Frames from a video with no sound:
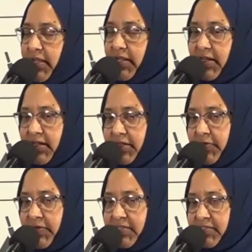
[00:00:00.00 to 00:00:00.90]
you can
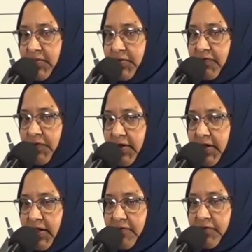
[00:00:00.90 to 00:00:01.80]
increase the
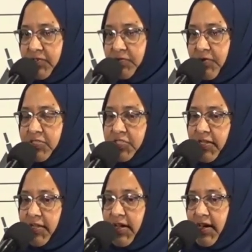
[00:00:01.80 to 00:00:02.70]
refueling
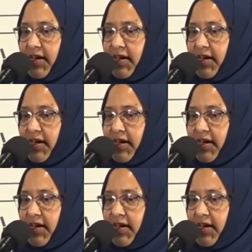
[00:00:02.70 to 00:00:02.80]
infrastructure.